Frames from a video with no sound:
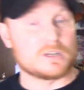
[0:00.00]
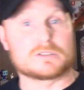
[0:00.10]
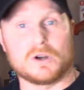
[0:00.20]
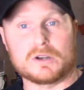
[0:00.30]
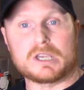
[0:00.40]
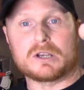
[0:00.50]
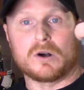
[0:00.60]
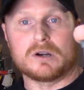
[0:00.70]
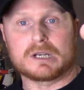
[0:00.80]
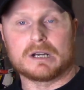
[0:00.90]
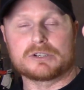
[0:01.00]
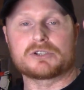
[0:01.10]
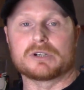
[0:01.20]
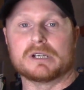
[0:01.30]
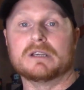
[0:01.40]
Donkey Kong
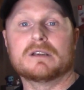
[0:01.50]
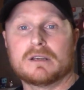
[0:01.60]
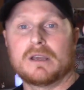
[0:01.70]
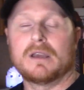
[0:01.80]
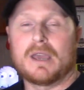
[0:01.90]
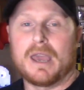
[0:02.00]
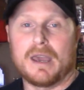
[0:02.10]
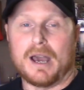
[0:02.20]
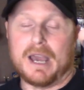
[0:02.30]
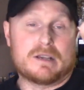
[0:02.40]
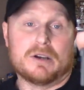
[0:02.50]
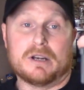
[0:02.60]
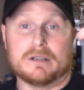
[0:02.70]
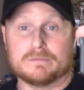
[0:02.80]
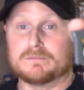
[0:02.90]
Country. I
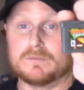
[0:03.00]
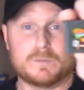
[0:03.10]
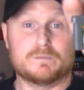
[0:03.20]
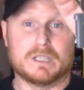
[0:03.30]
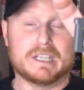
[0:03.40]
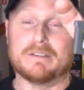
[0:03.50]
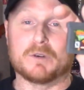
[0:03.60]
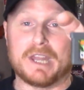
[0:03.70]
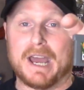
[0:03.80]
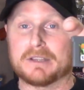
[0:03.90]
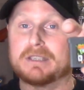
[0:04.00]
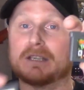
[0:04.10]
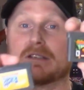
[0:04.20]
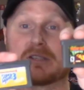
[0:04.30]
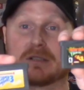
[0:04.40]
couldn't leave without
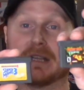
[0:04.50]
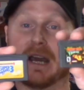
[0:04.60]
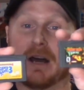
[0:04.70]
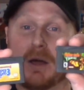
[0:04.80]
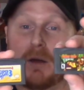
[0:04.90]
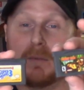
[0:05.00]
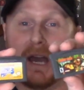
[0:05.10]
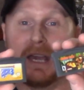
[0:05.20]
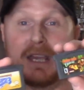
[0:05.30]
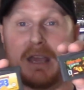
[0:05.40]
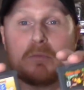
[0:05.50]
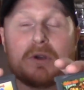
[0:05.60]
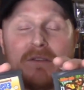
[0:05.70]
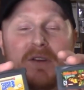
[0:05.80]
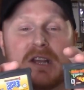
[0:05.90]
these. Now my Game
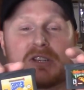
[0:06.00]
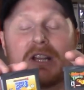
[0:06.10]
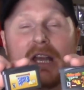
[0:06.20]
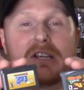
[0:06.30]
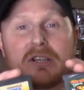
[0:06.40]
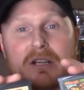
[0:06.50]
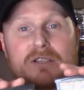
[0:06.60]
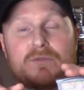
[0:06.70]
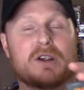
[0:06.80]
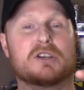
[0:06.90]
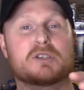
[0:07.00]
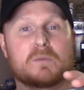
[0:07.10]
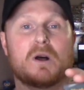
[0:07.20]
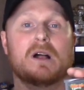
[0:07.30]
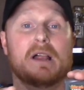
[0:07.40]
Boy Advance collection is very
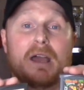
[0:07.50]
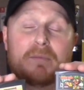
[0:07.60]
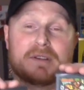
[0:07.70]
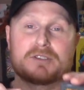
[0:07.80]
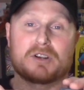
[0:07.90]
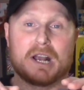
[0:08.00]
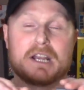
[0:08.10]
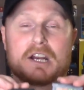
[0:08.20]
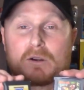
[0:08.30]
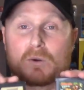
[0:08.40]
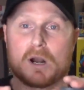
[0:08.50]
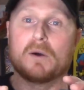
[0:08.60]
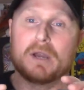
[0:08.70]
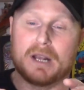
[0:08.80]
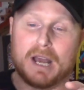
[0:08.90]
small. I've been trying to
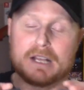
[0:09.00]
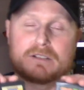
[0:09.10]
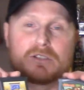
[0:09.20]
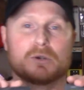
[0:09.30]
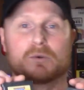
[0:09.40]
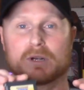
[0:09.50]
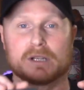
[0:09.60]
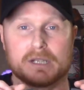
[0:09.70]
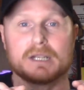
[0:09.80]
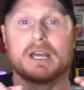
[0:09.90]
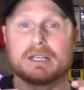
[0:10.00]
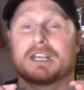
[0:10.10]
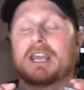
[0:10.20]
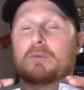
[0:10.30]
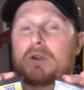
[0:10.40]
grow it. I do really like the
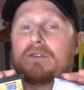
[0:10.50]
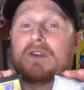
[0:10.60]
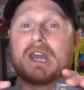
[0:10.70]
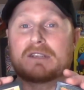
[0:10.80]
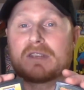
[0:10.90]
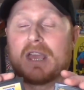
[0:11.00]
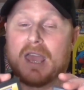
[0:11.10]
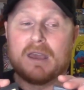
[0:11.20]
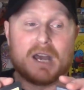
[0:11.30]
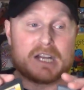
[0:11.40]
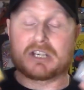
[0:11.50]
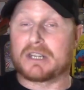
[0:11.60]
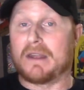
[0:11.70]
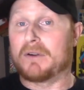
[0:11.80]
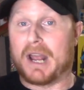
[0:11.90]
Game Boy Advance. I just
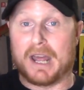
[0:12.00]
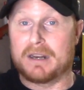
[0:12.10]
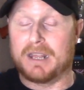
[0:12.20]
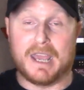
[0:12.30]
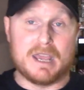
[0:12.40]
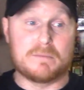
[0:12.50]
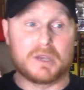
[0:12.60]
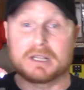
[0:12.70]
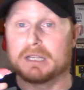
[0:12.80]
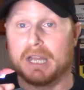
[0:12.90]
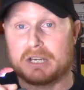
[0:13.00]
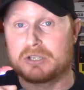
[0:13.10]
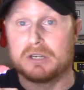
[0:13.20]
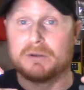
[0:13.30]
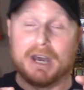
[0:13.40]
never had a big
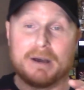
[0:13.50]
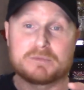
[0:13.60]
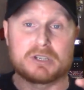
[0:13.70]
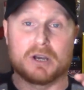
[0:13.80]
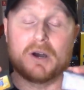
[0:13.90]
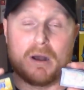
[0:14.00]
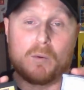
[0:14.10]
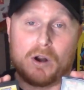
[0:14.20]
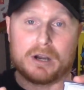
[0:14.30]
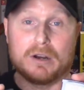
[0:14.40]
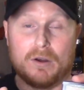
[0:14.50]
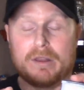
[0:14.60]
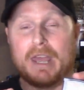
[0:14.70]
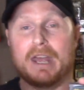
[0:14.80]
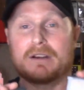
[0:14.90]
collection. So I'm working
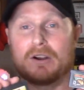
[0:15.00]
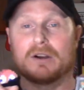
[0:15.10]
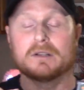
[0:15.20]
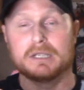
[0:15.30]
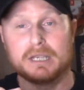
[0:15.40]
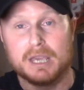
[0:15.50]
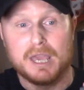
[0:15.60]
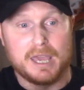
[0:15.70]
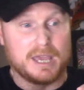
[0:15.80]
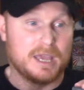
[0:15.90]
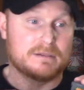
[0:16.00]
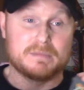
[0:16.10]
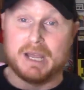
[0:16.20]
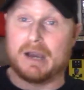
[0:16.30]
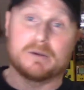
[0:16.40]
on that currently. And
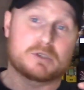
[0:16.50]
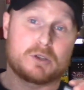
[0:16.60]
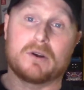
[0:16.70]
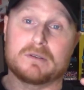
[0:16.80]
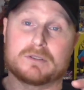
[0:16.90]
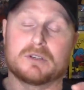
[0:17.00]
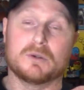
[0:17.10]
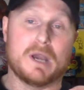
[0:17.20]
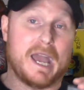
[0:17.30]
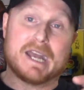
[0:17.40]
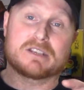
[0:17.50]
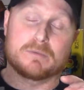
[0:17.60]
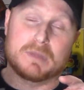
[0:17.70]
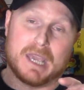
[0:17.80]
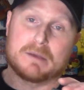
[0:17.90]
now I'm starting to add
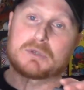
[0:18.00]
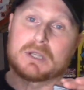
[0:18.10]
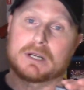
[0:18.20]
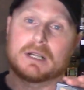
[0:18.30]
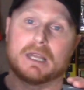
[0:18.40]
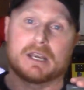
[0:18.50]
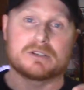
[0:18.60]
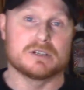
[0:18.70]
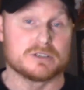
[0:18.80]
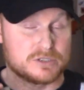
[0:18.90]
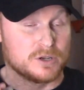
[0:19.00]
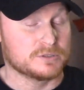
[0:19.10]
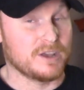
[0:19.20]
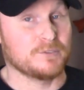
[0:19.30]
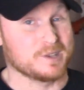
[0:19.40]
some games to the collection. So definitely